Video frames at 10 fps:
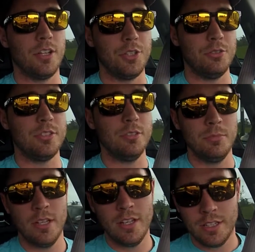YouTube.
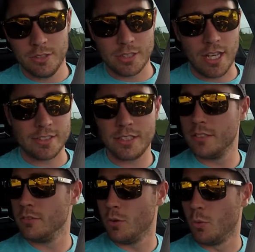He was
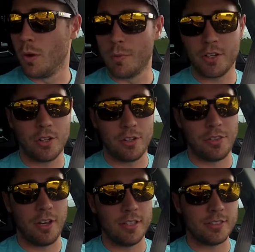asking what my current
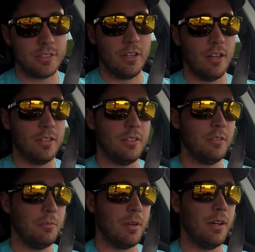thoughts
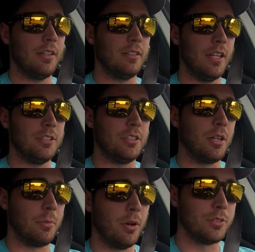on my
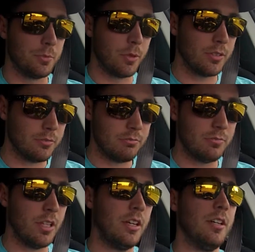H&R Pro Sport
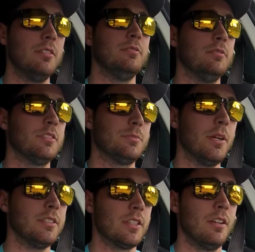
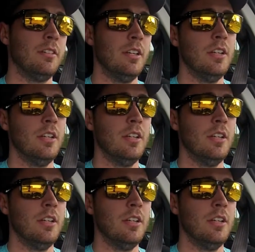springs are.